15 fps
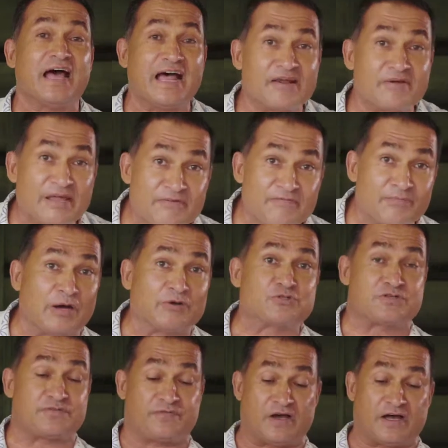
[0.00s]
and it
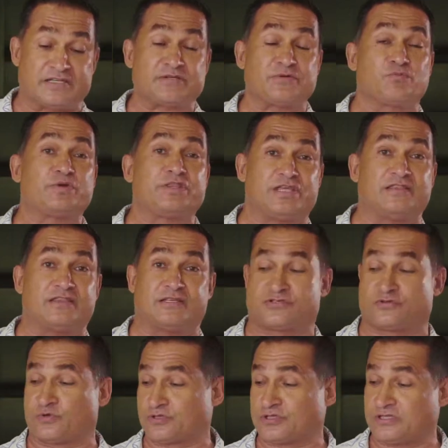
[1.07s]
emulsifies it within the
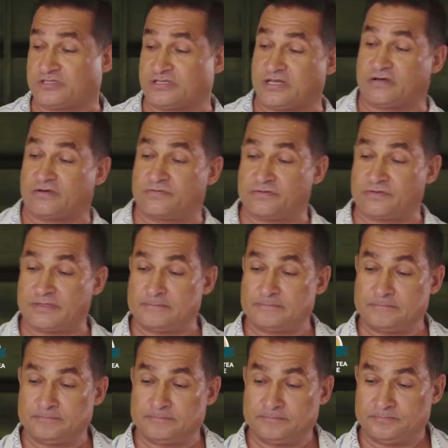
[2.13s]
sauce itself.
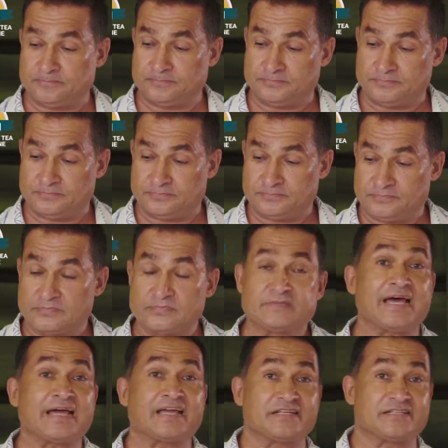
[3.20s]

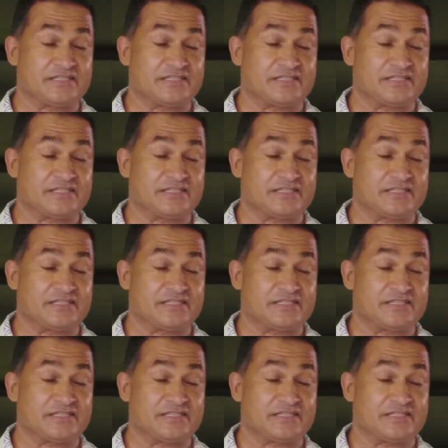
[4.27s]
That can